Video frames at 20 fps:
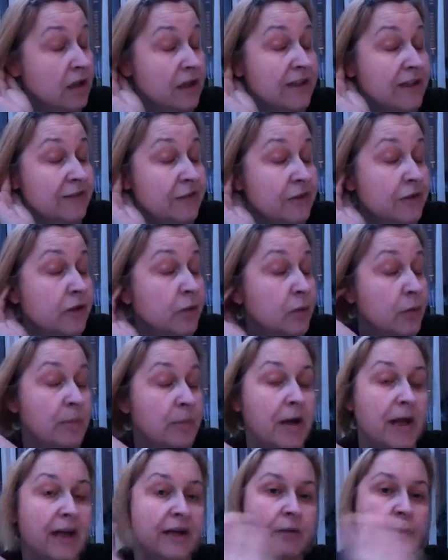Even though we
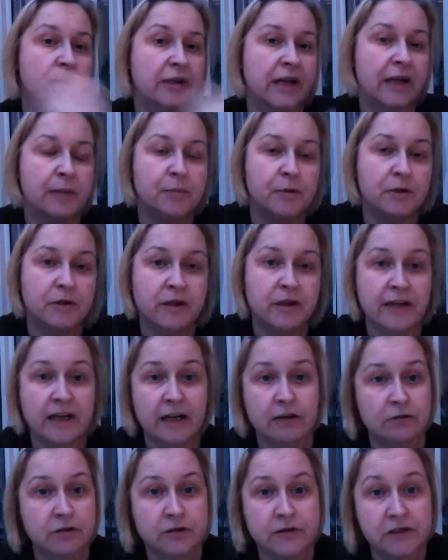plied her with apple and
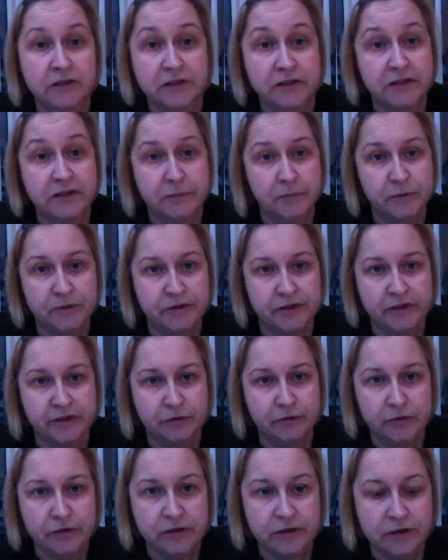carrot, she still wasn't
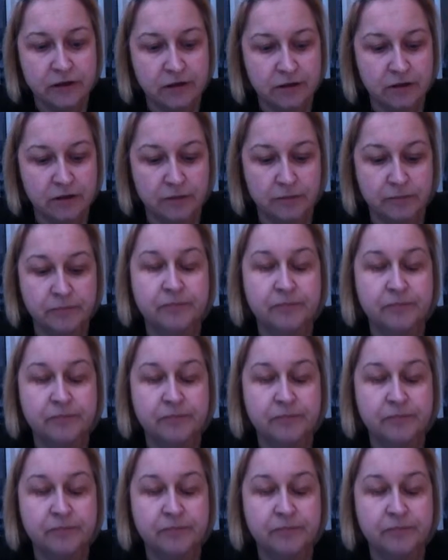interested, so.